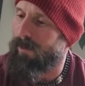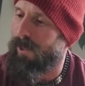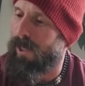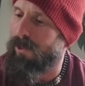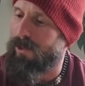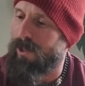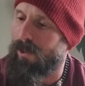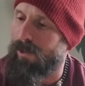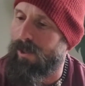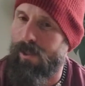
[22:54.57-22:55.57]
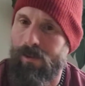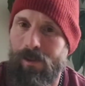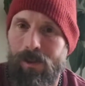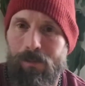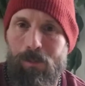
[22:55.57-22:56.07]
And I'll sell
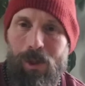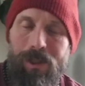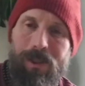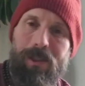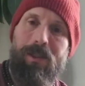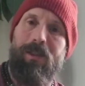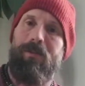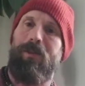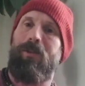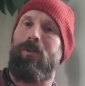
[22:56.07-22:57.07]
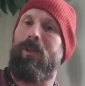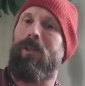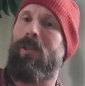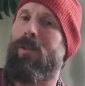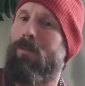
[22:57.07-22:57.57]
the bracelets individually,
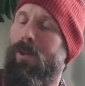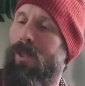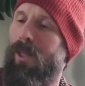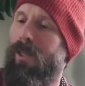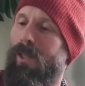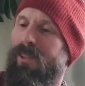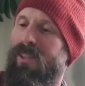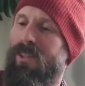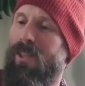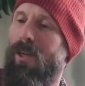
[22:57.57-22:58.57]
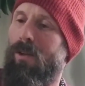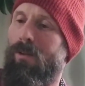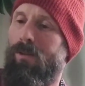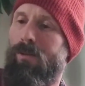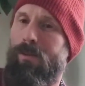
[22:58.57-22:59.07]
but I like to
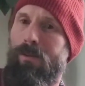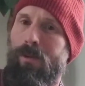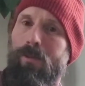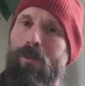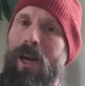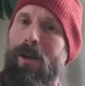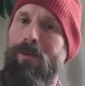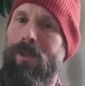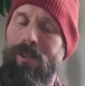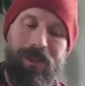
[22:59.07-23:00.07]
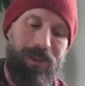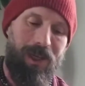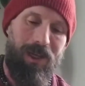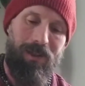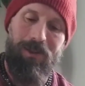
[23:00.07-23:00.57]
sell the wraps as a
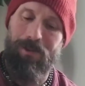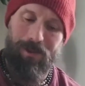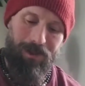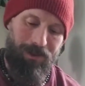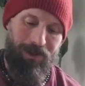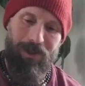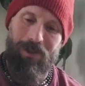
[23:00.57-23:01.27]
set so that you can